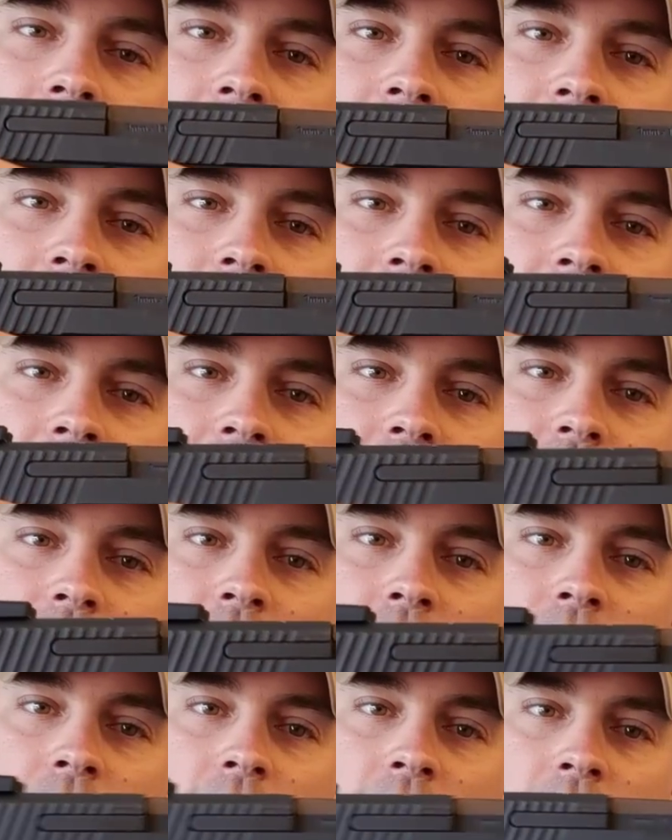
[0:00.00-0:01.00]
Elite,
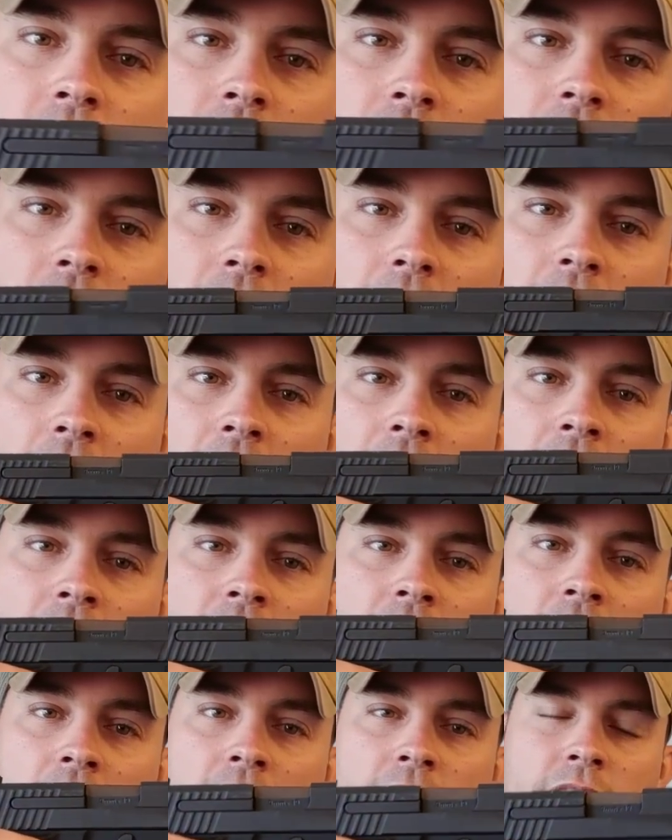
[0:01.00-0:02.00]

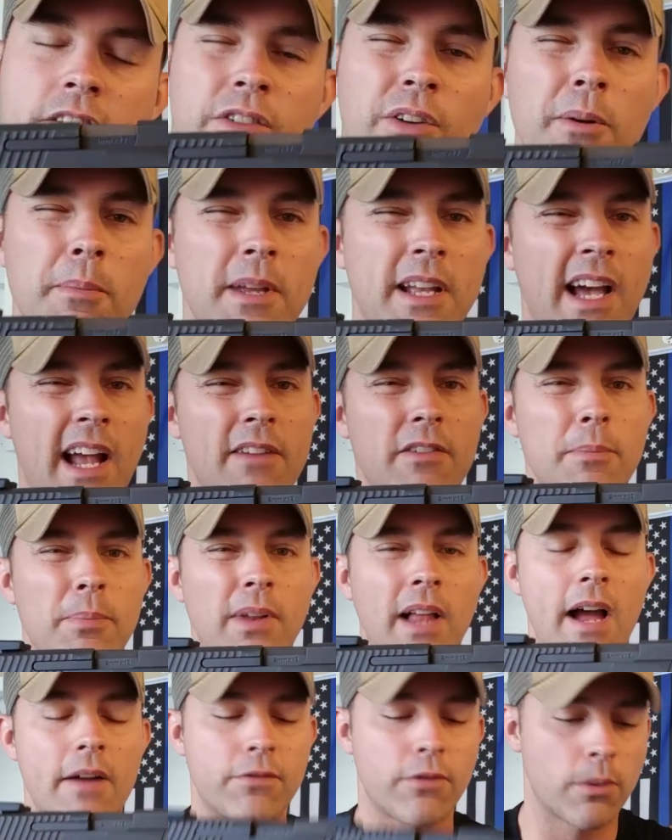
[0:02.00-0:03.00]
and it's going to be kind of a
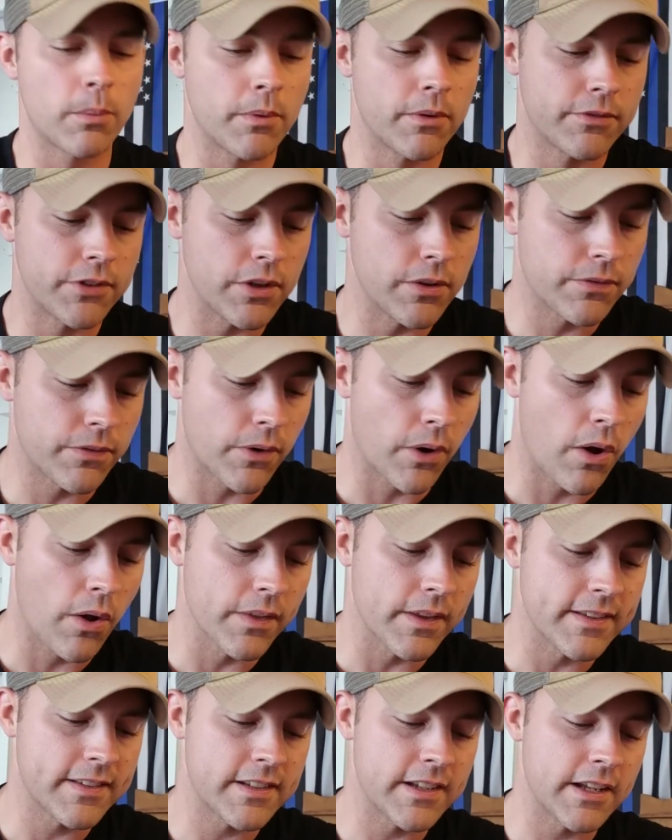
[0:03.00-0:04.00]
platform review for all
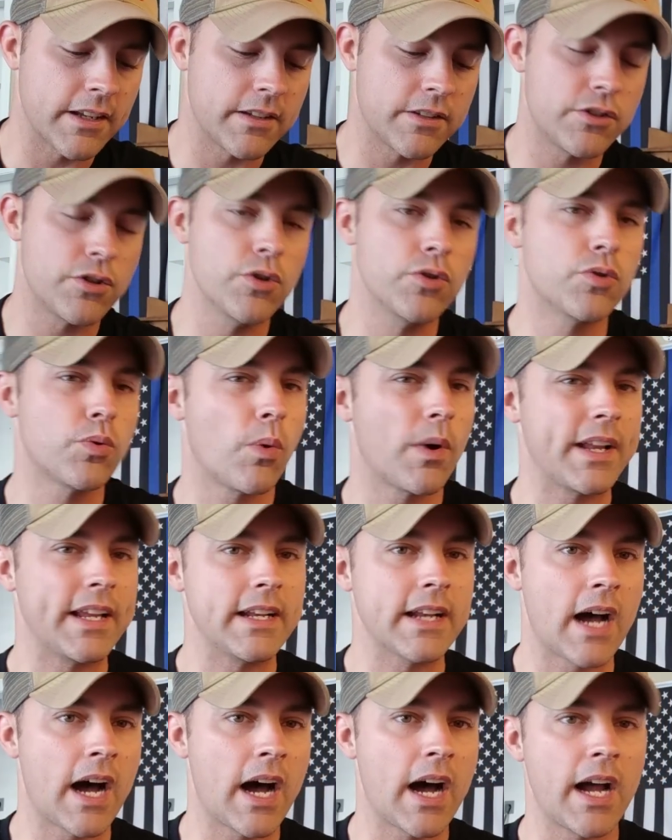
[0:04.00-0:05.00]
the Sig
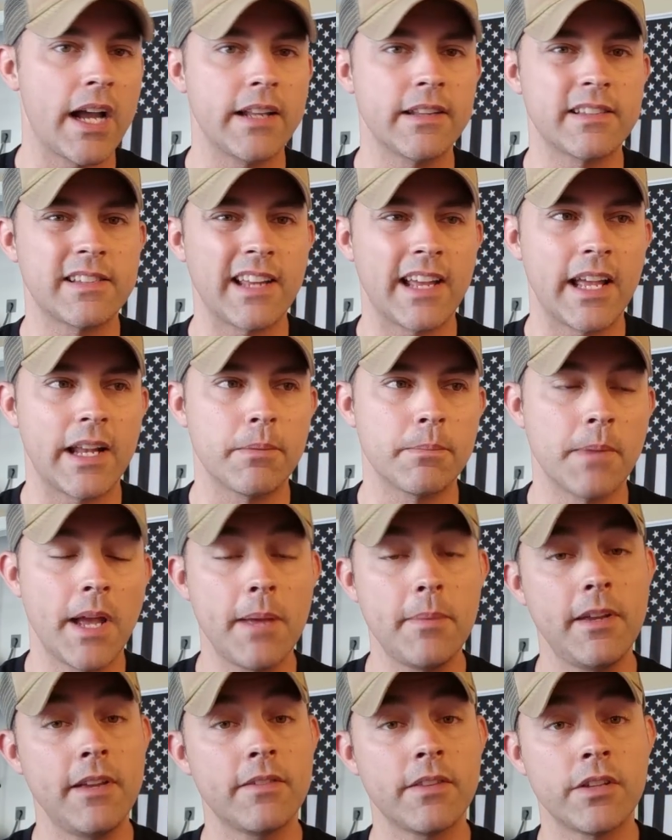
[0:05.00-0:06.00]
229s and
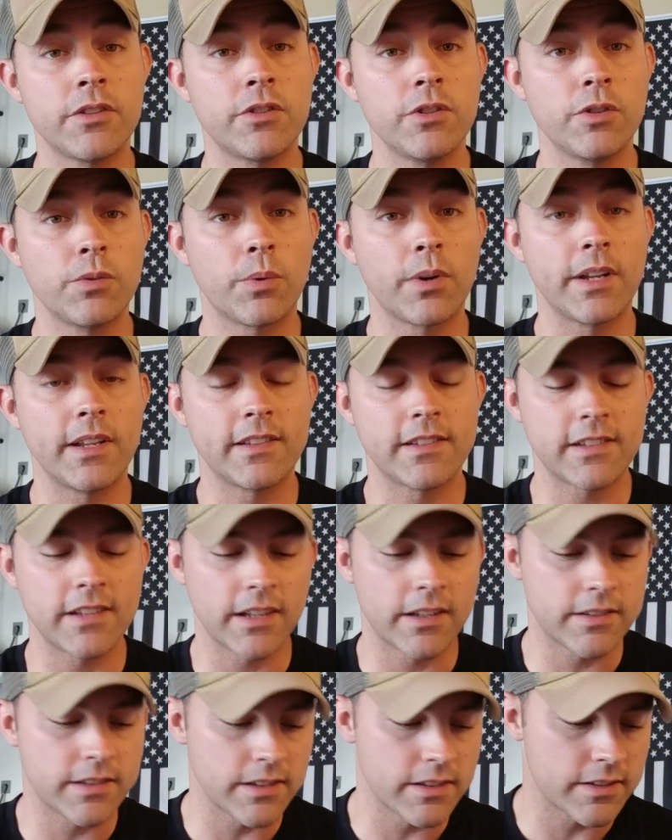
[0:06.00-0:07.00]
maybe even the
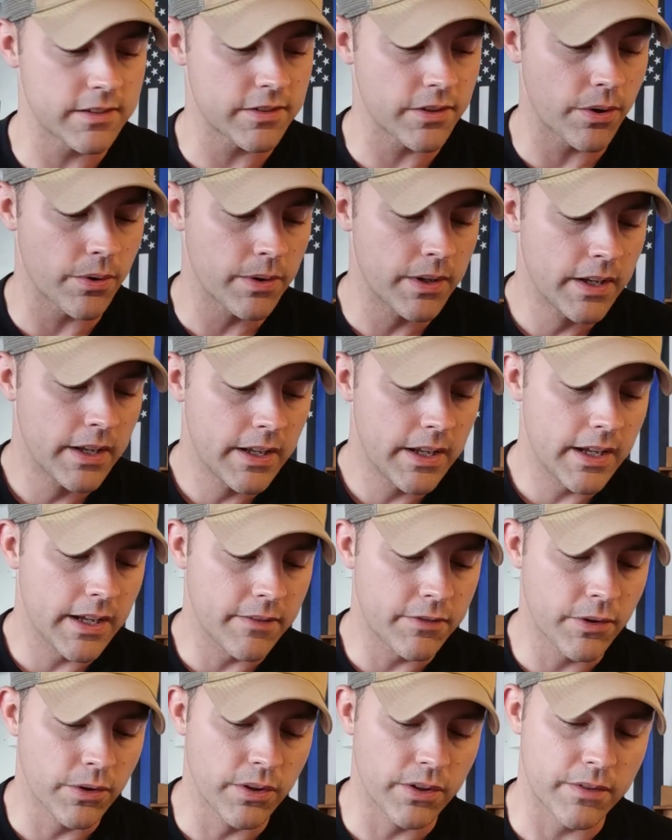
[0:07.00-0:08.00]
226s. So
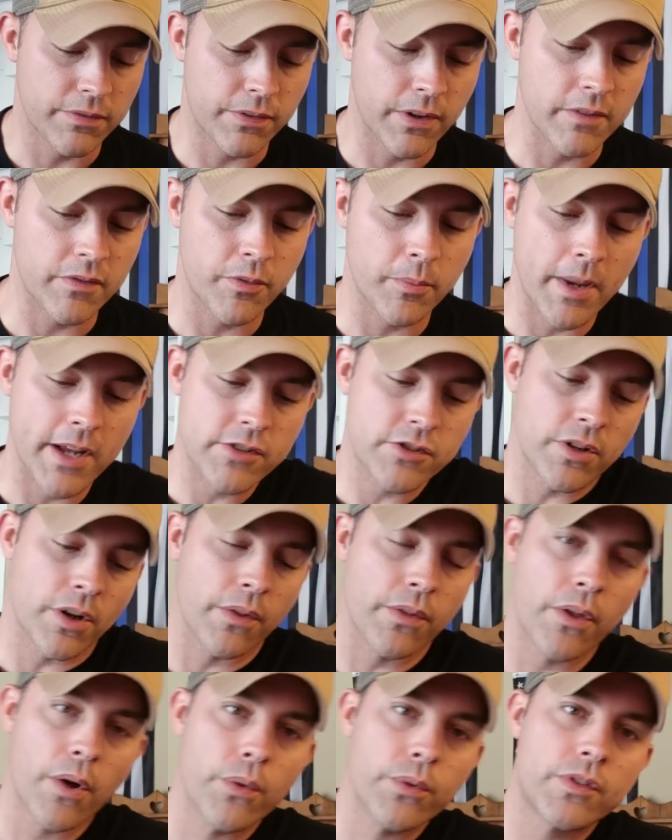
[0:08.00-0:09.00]
if you're looking for information
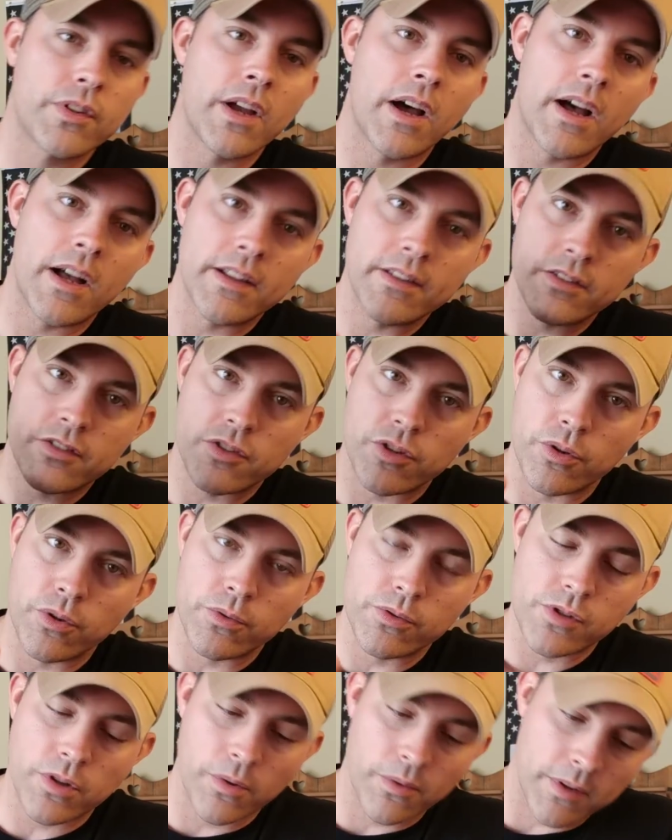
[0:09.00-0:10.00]
on those guns,
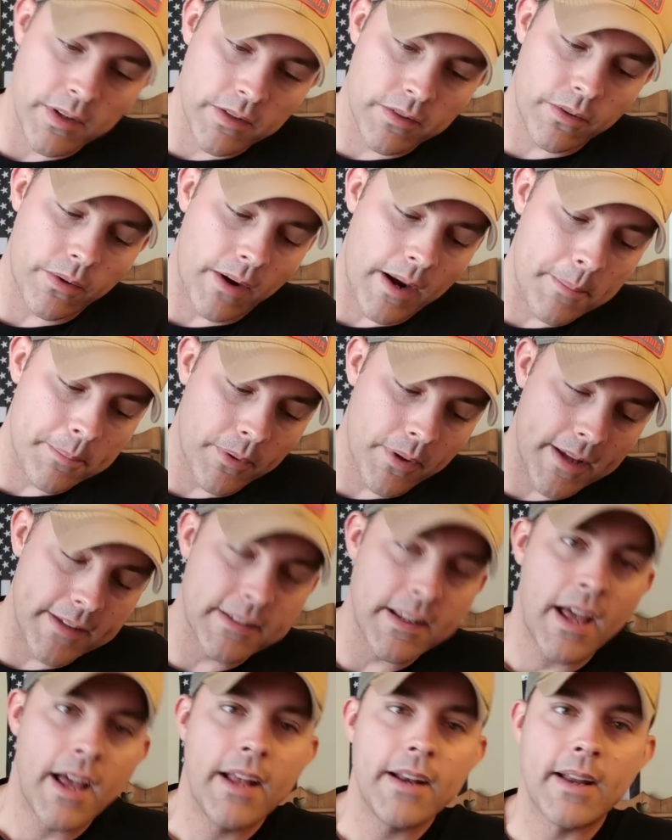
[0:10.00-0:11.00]
you tuned into the right place.